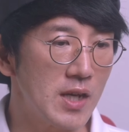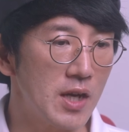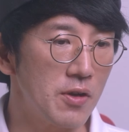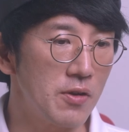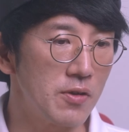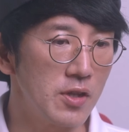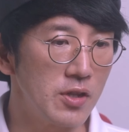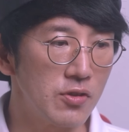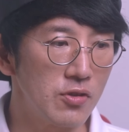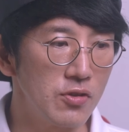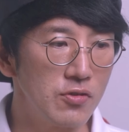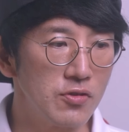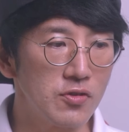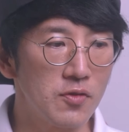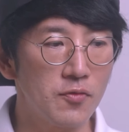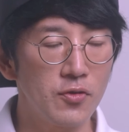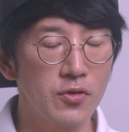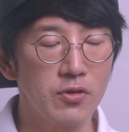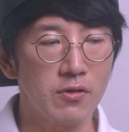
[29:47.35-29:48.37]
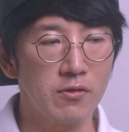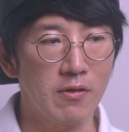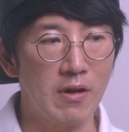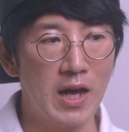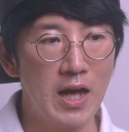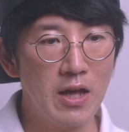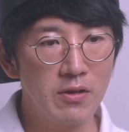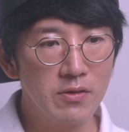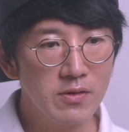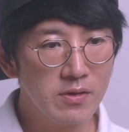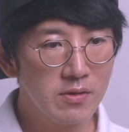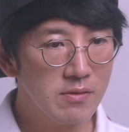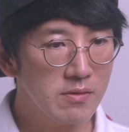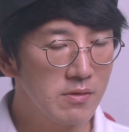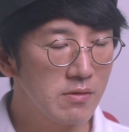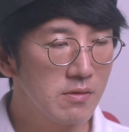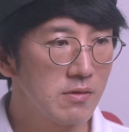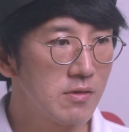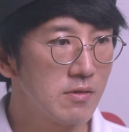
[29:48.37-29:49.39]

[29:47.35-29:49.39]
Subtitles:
I don't need to use it for the ground.